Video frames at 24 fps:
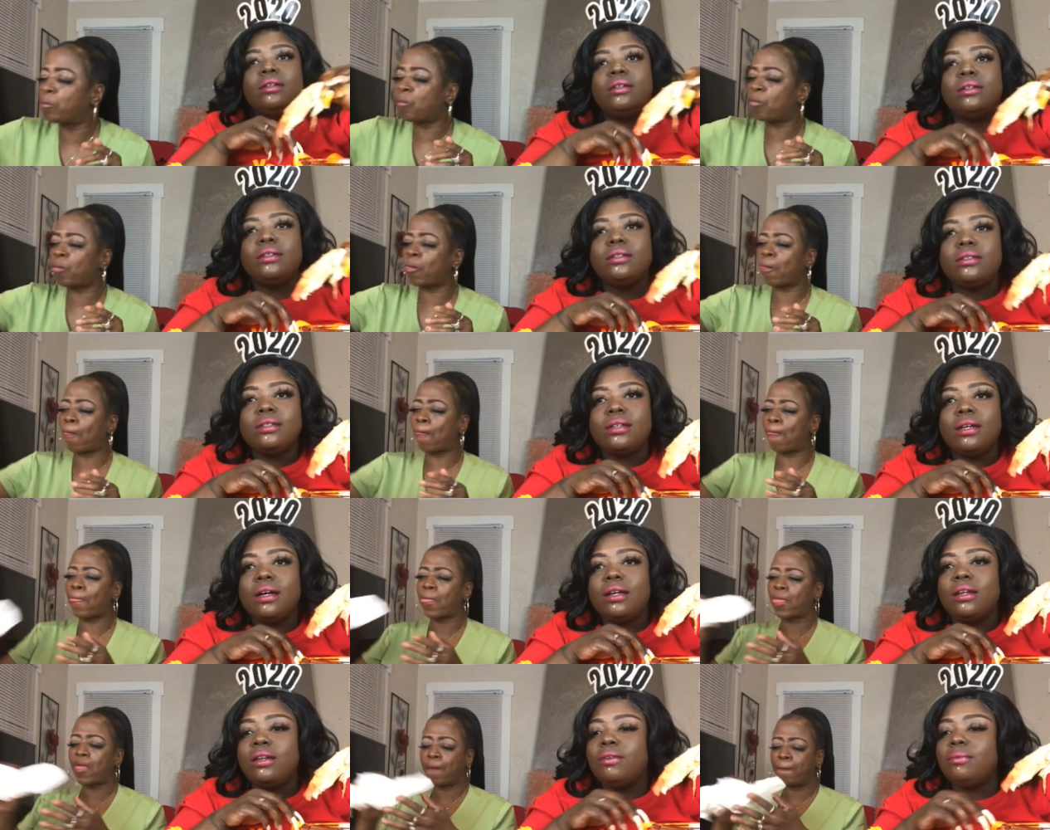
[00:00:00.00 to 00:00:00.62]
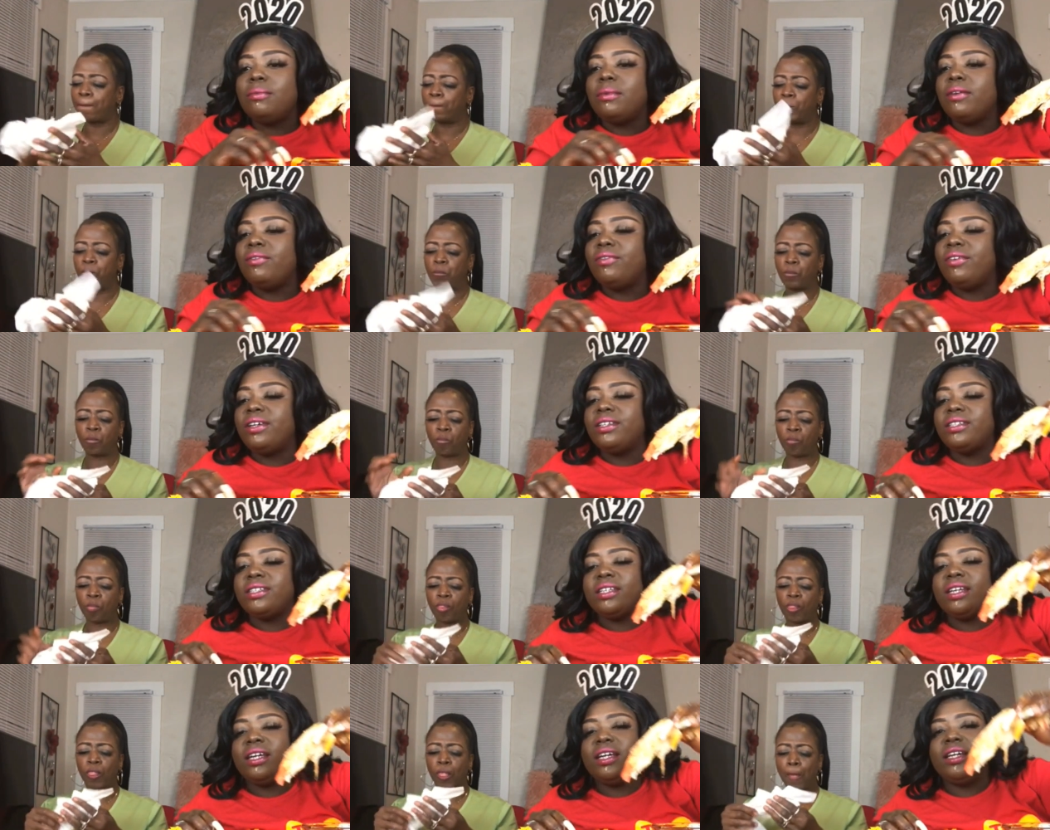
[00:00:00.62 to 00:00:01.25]
Speaker 1: It's all over my face.
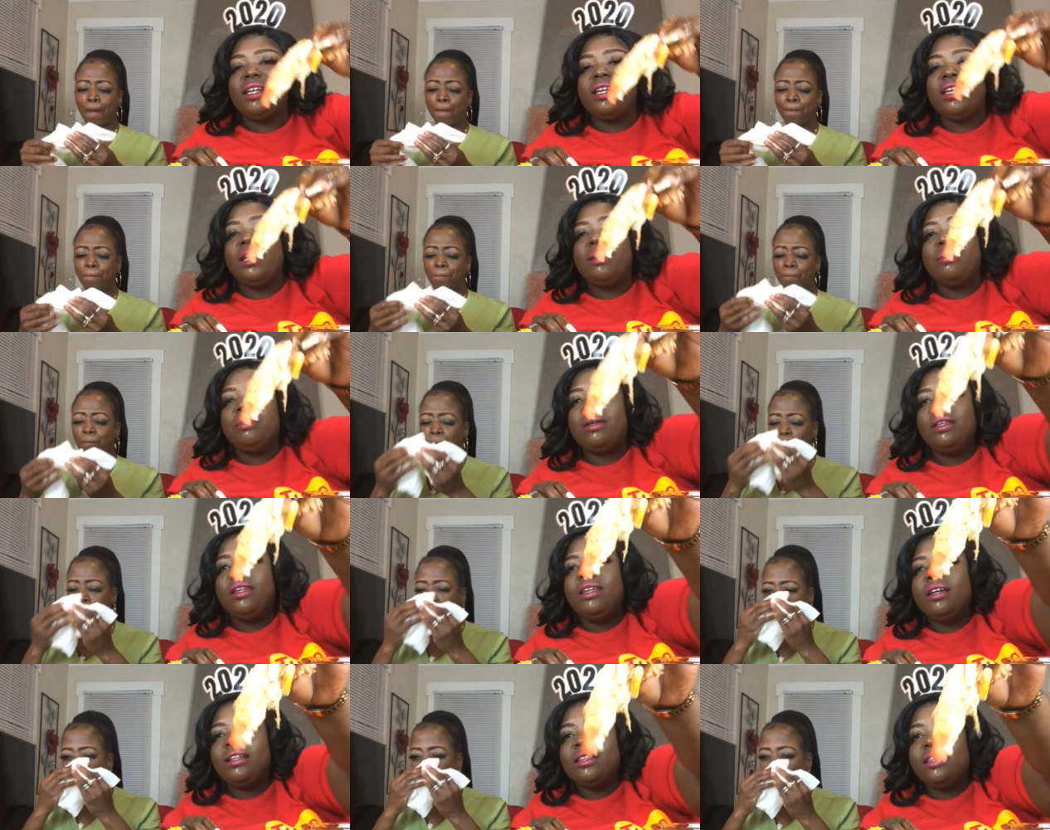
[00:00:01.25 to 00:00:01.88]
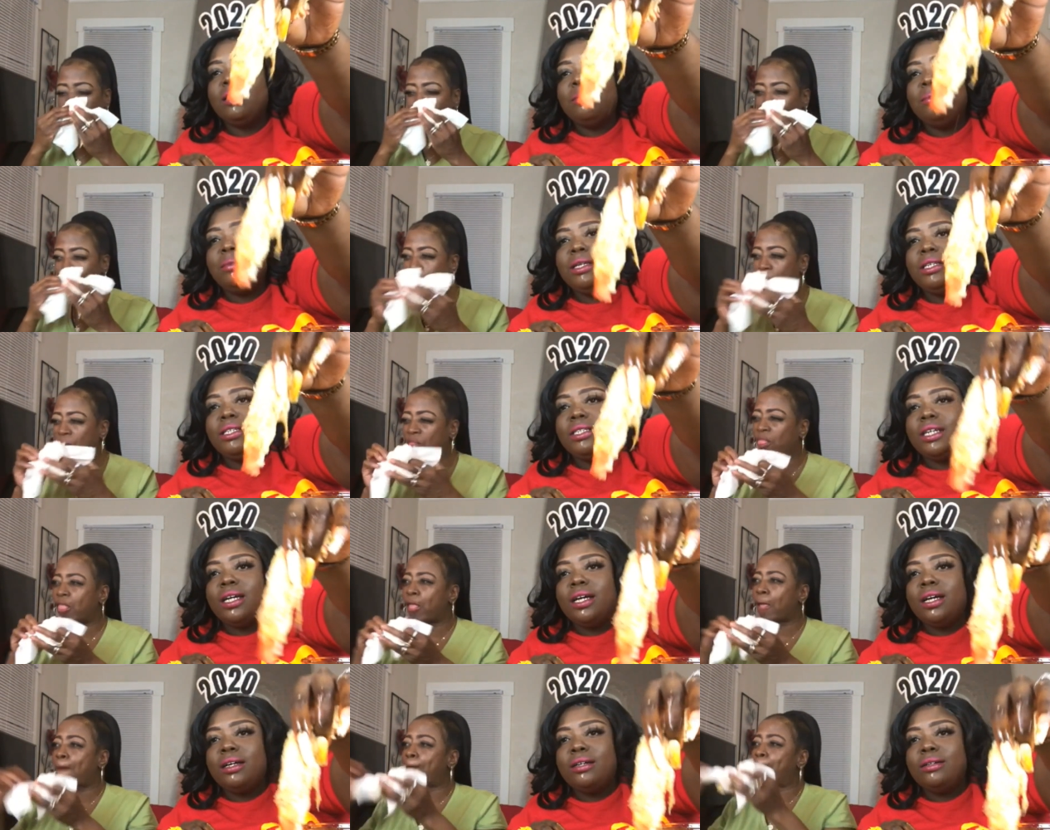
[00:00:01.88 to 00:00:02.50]
Can I get a napkin? Look at that meat,
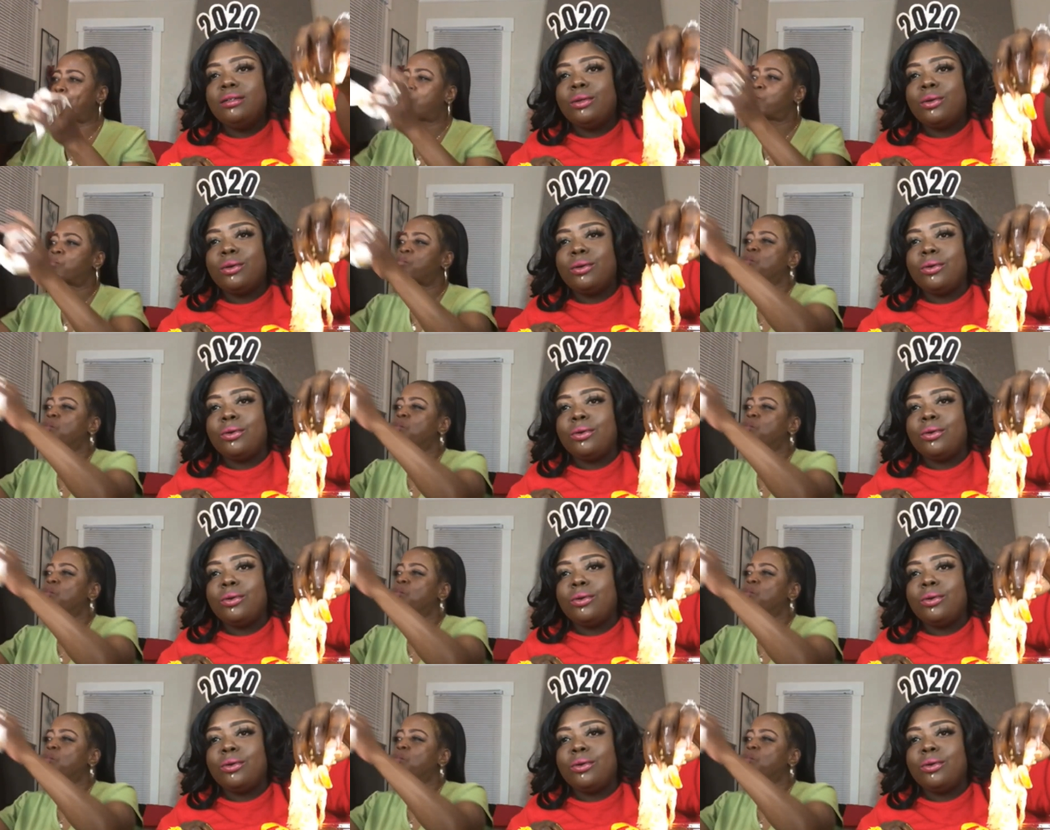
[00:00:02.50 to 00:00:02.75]
y'all.